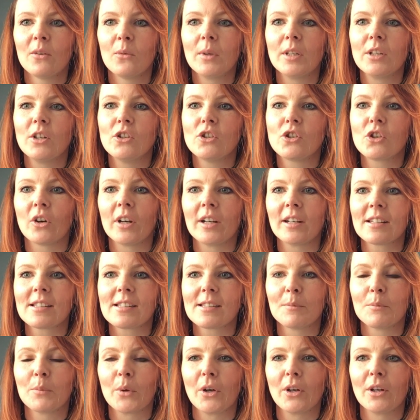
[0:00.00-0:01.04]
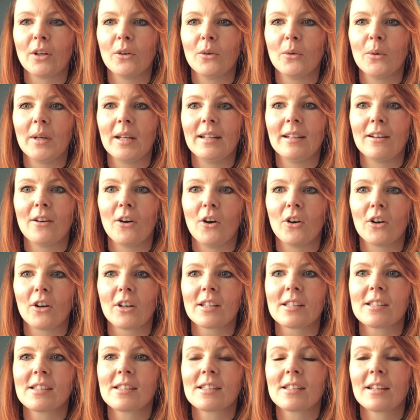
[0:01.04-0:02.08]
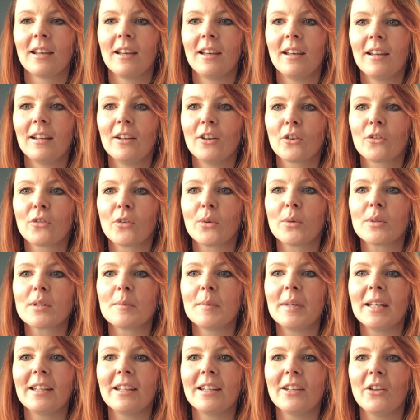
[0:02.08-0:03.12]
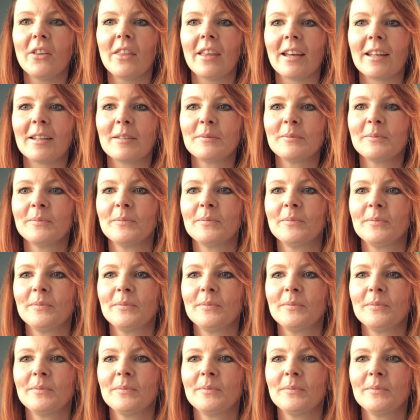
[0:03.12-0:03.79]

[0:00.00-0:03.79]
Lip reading: when you join us in Brownlow in August. Look forward to meeting you then.